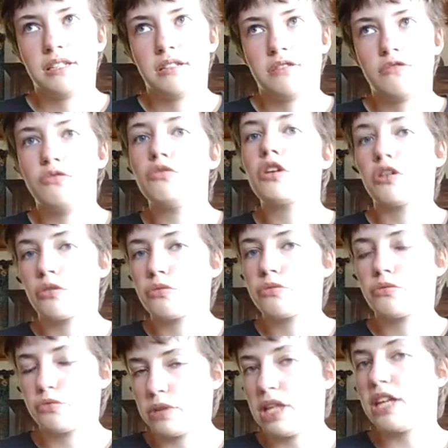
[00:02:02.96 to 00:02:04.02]
and who are
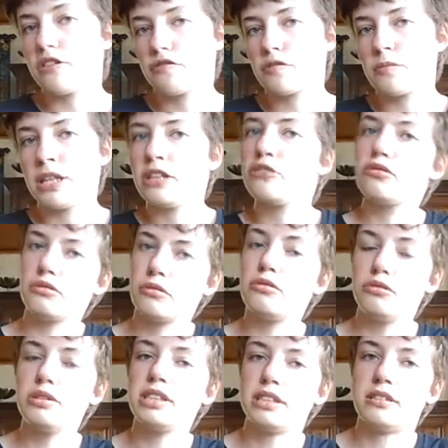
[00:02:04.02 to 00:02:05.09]
here for me and
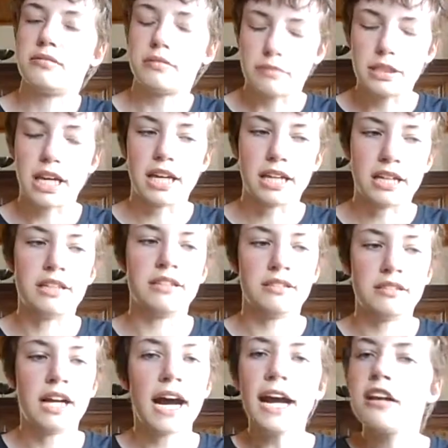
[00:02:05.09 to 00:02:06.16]
who isn't.
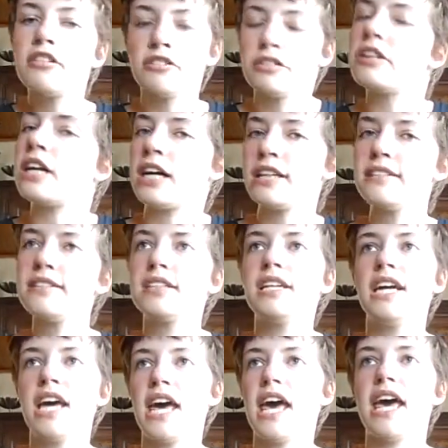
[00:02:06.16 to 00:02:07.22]
And I learned a lot
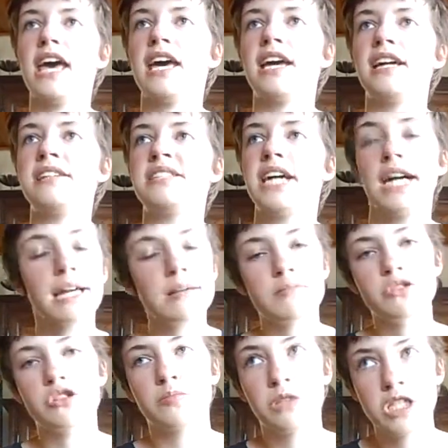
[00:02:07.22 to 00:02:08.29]
and I
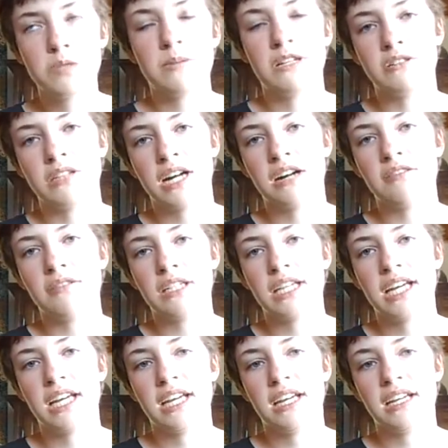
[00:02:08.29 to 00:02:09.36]
am so much better now
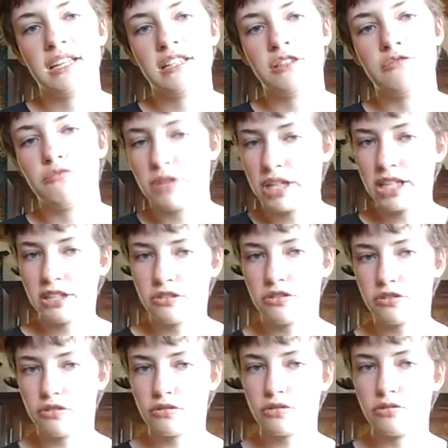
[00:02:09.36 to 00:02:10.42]
and ready
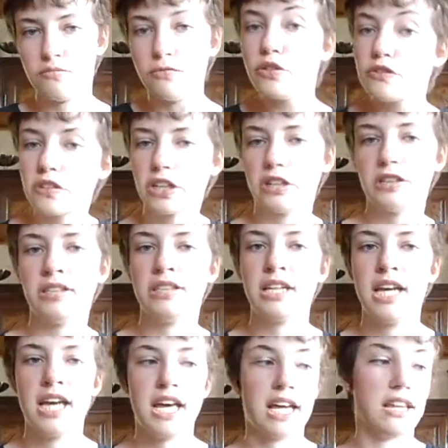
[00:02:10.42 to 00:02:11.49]
to move
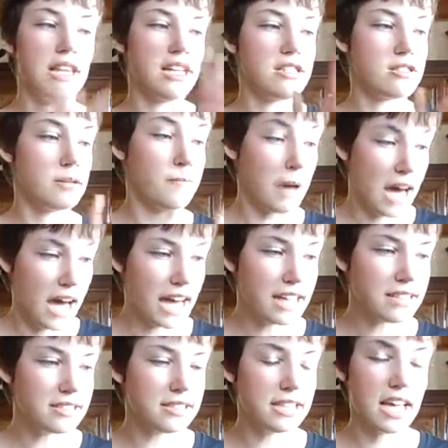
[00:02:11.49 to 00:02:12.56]
on. It's the
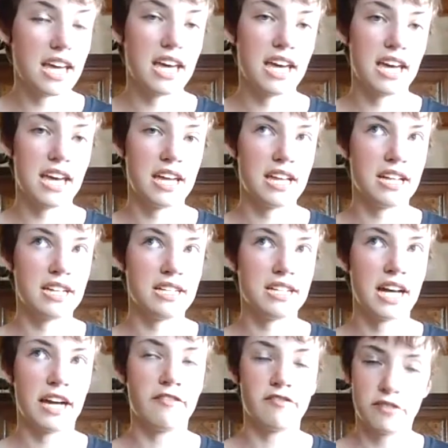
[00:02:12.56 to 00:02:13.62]
past
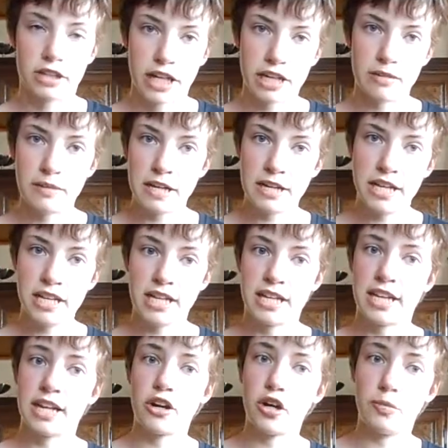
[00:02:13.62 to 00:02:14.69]
and I forgot about it,
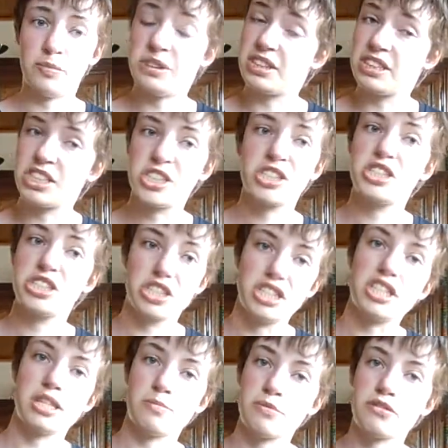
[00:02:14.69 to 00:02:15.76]
and I hope
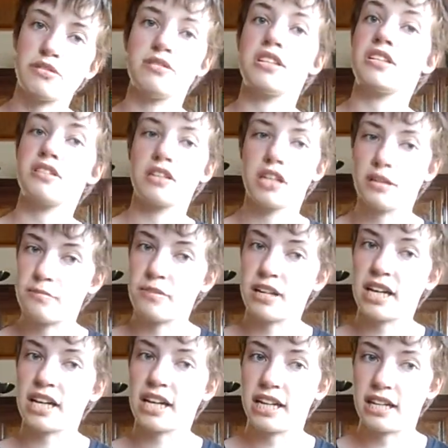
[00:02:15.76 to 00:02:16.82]
this person doesn't come
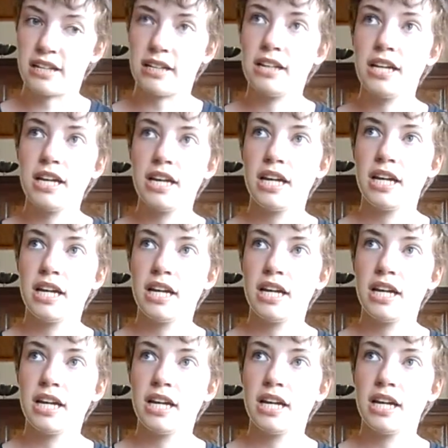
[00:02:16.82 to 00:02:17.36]
back and